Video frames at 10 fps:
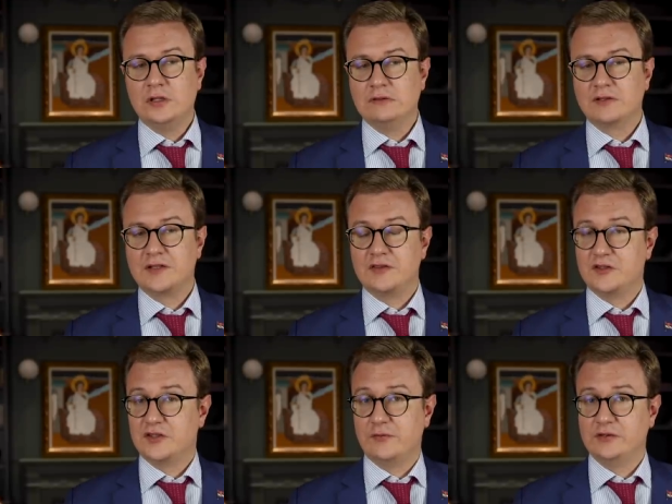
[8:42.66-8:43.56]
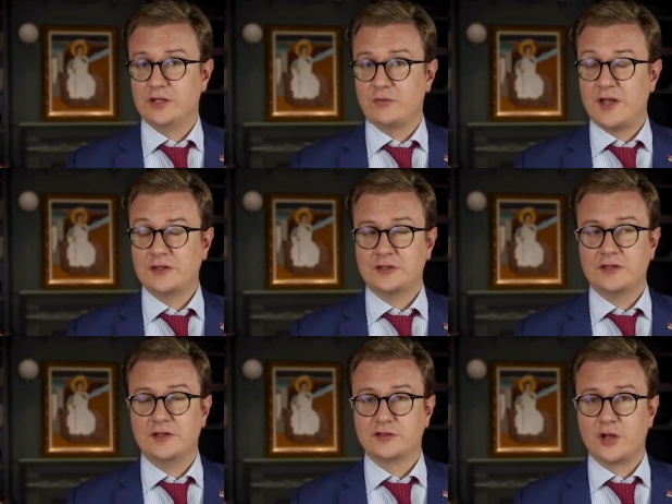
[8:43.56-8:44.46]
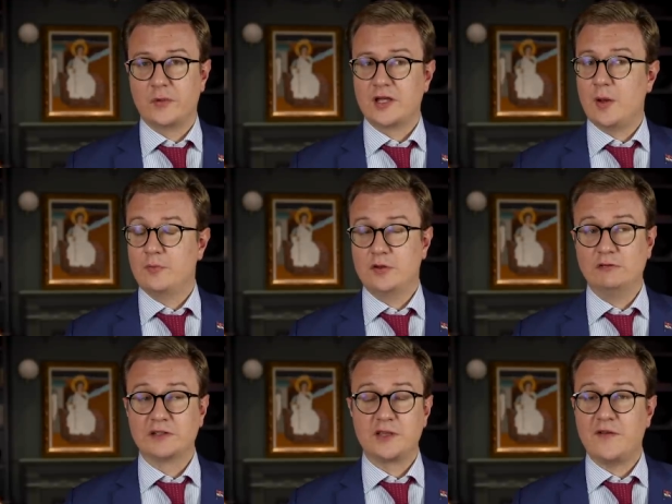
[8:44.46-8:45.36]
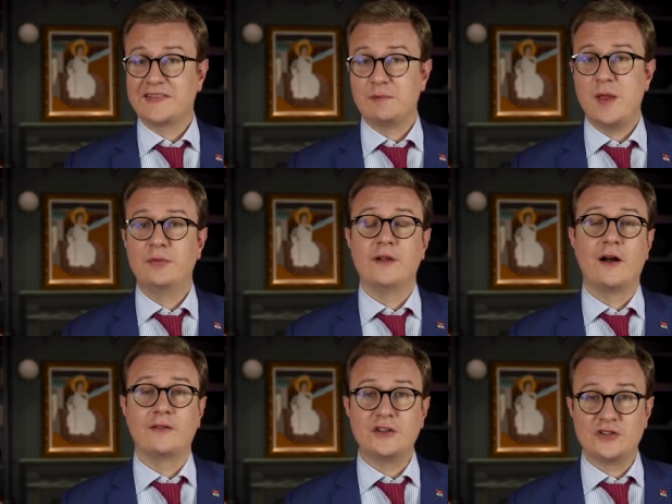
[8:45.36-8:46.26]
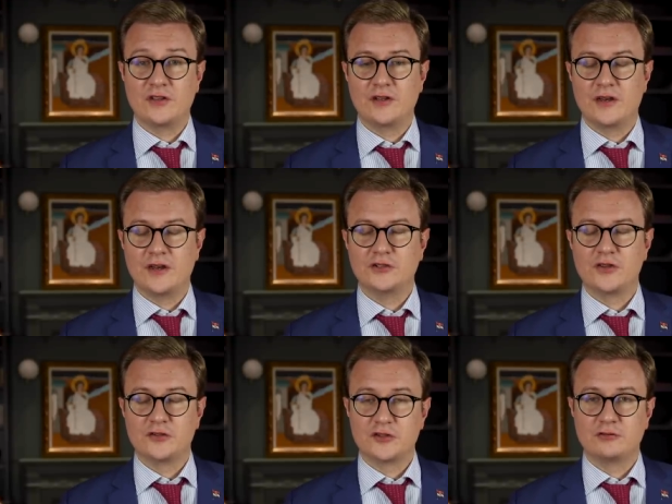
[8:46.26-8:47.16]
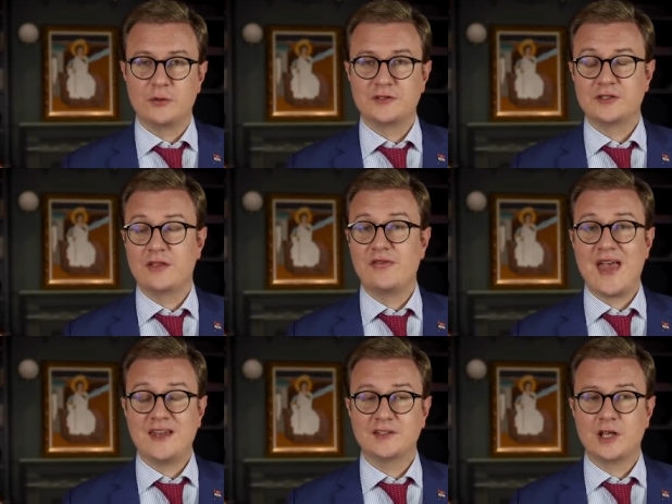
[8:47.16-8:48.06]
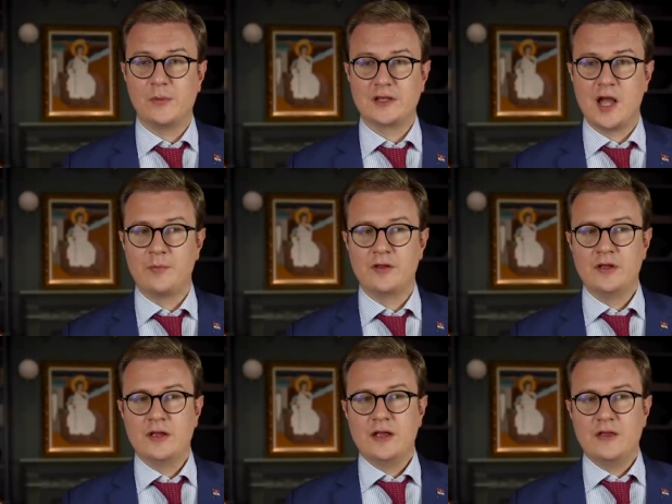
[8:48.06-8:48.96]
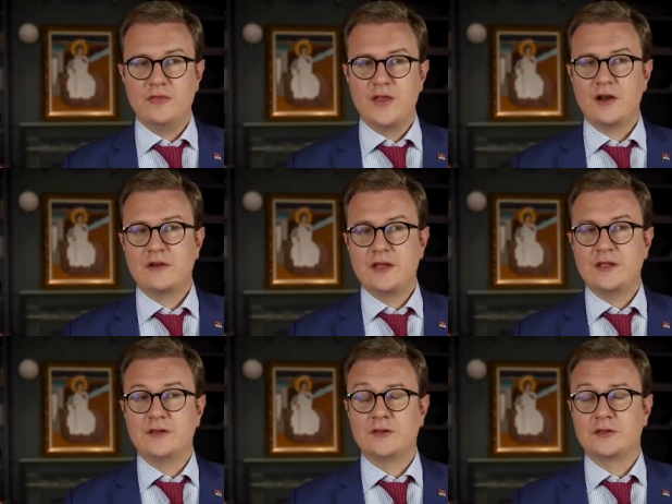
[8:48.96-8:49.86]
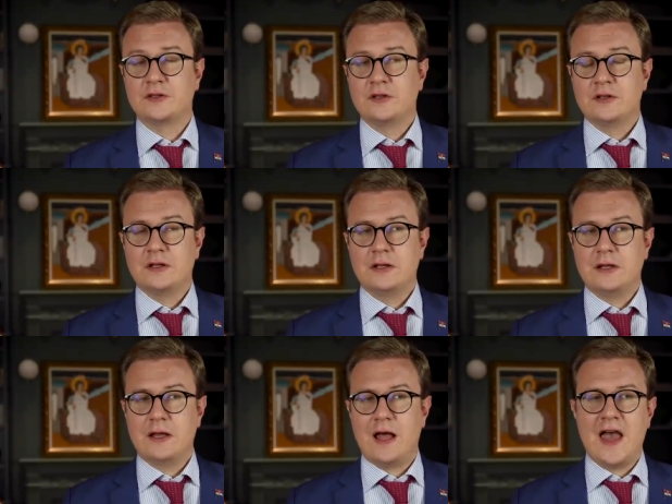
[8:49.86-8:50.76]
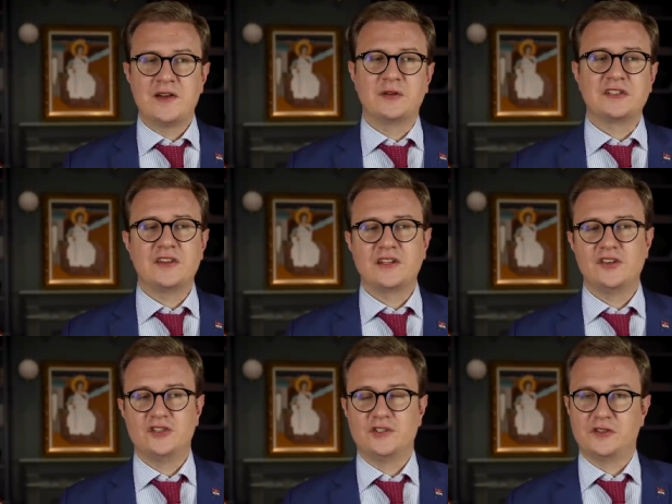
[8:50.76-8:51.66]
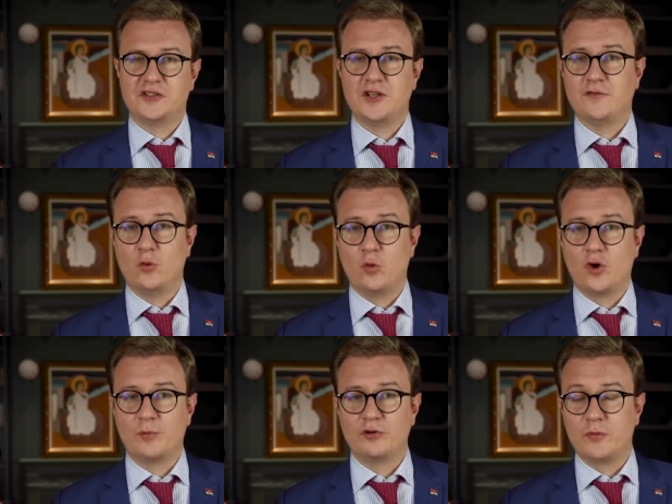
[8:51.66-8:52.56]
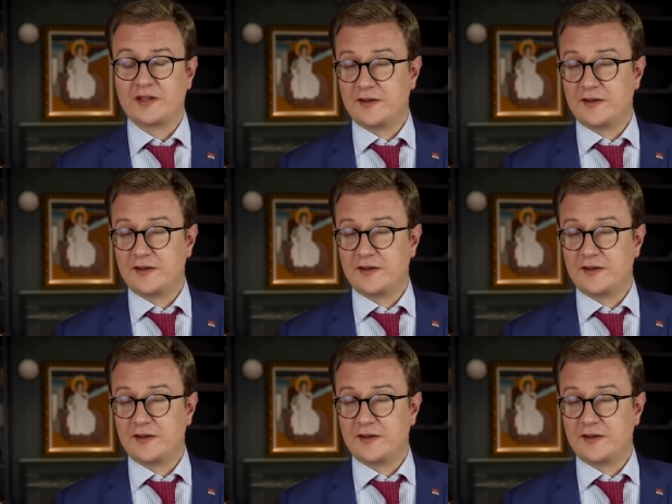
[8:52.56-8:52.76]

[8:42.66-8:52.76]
You look at the civil unrest, it is going up. You look at the fact that people are at each other's throats, that is going up. There is, I don't want to say the conditions of a civil war brewing.